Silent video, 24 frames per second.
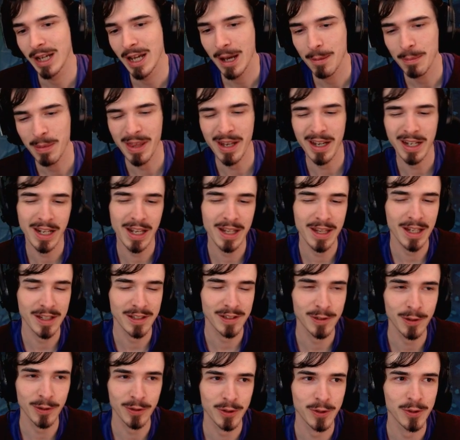But then again,
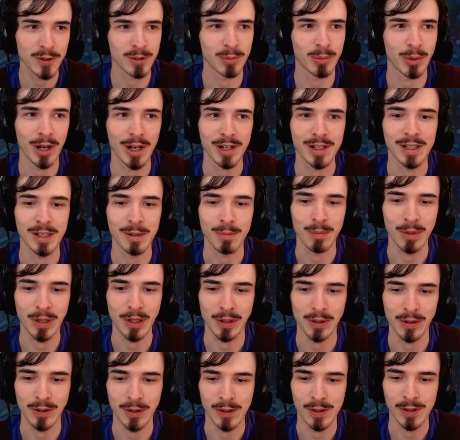that's not too surprising
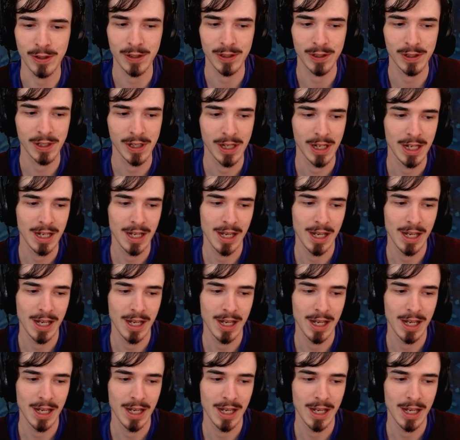because...